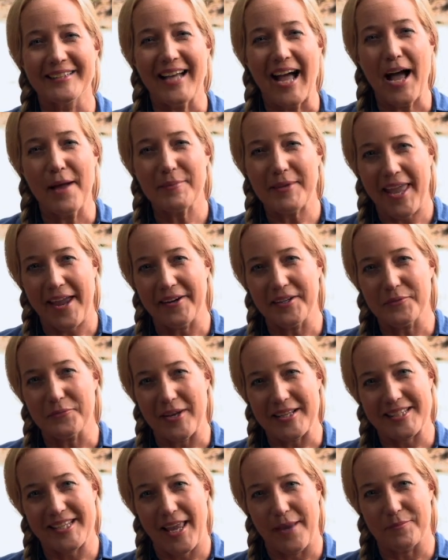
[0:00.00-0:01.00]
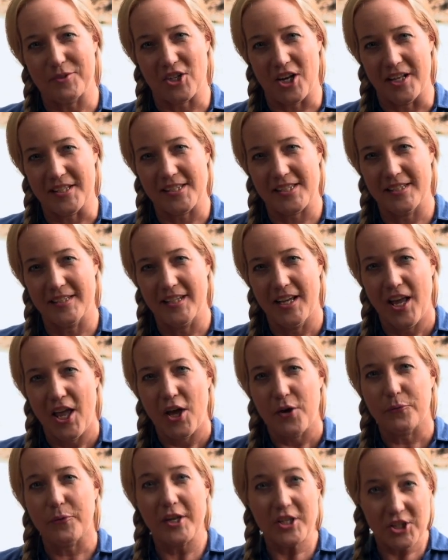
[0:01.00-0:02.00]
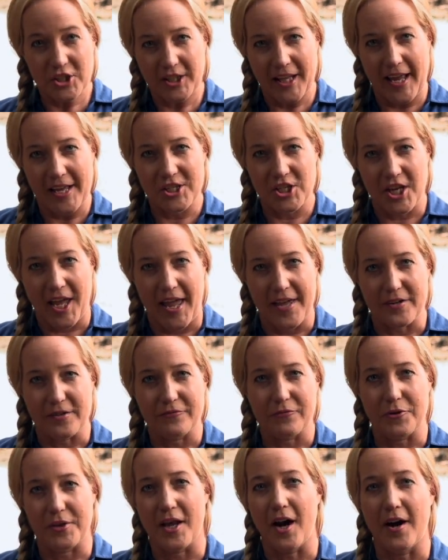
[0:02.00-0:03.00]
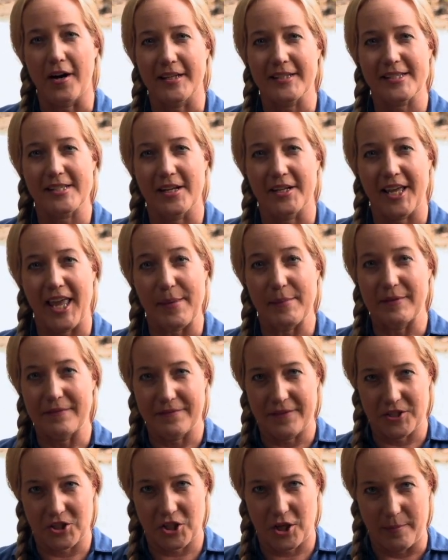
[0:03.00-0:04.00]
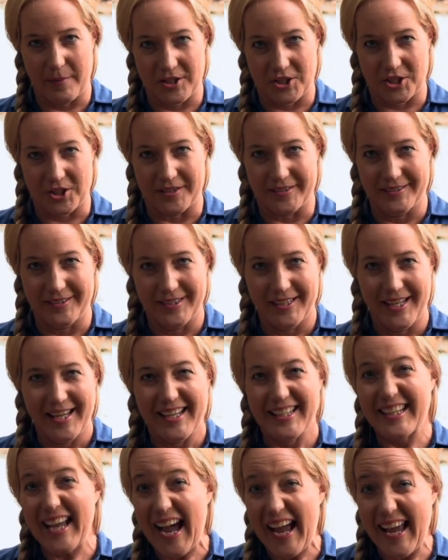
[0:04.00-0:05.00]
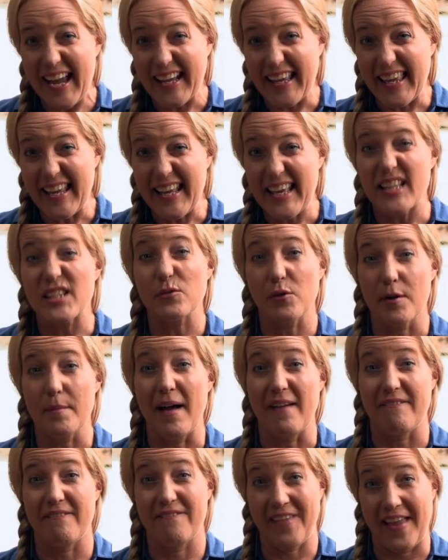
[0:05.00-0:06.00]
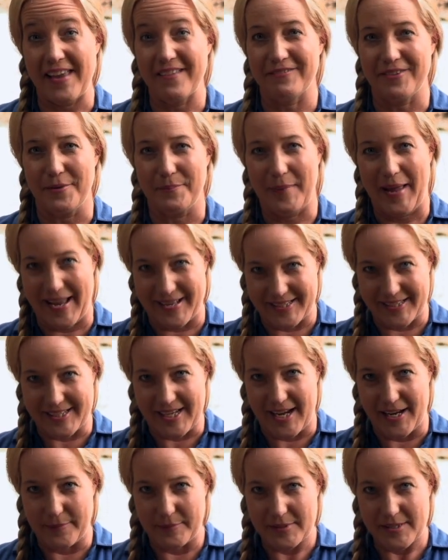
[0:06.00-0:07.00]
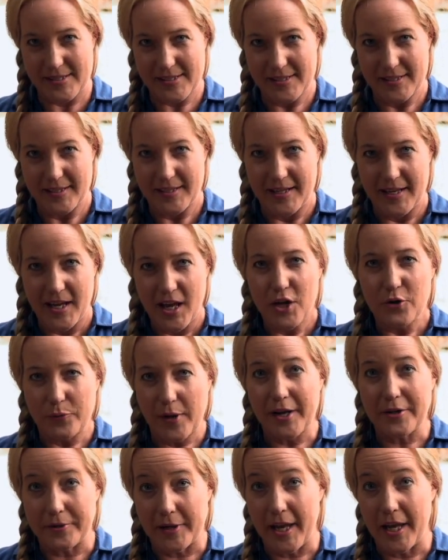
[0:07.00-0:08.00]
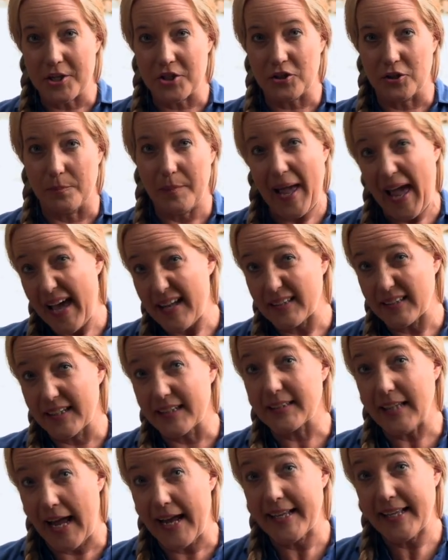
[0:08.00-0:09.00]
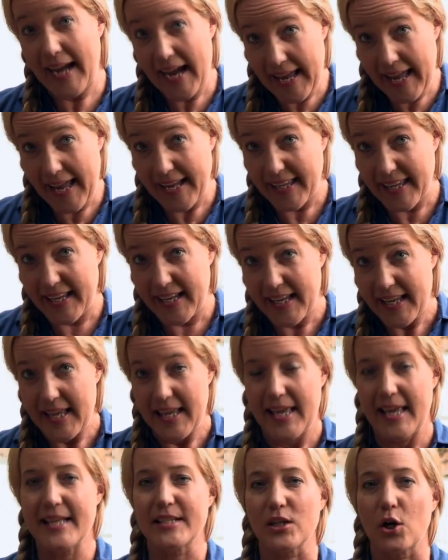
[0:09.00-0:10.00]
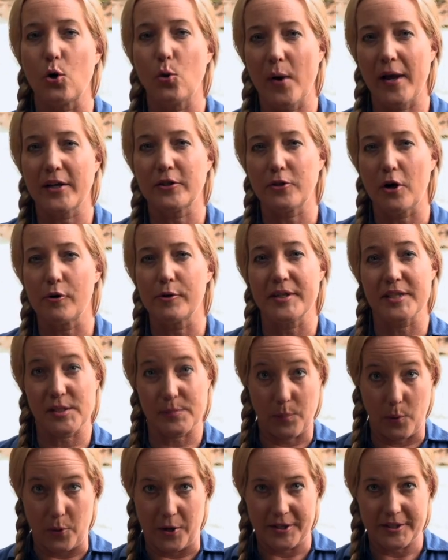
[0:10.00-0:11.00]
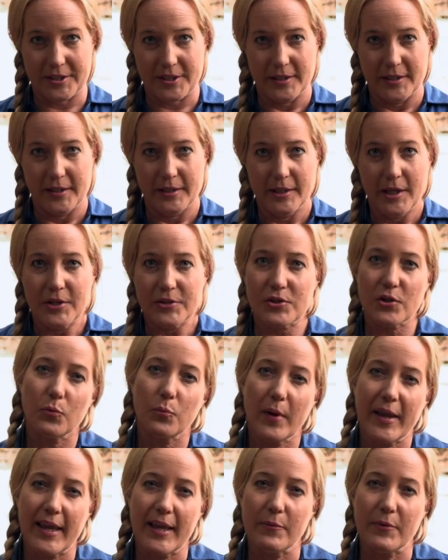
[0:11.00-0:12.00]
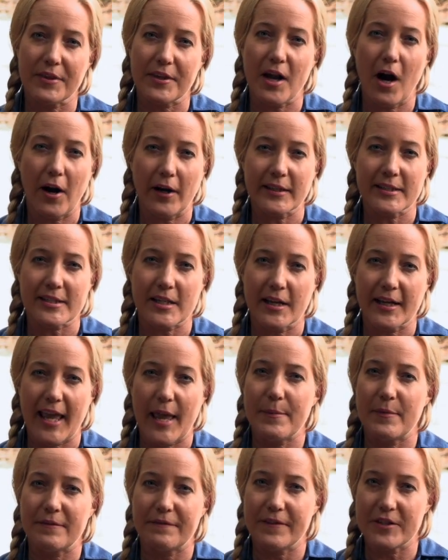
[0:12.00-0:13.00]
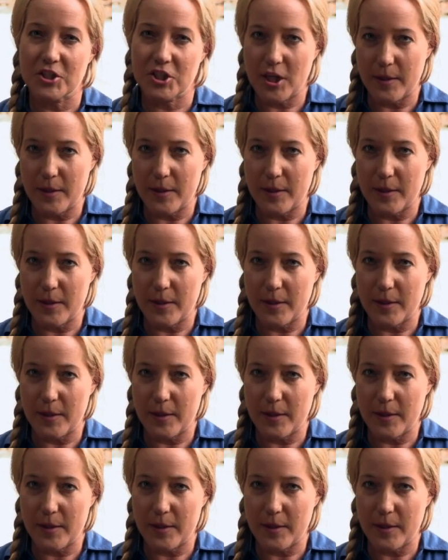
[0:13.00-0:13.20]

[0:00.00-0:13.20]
I'm Karen Westcamp Johnson, Regional Educator for the Arkansas Game and Fish Commission. And kayaking is one of my favorite pastimes. Recreational paddling, like kayaking, is a quick-growing sport. So we, with the Arkansas Game and Fish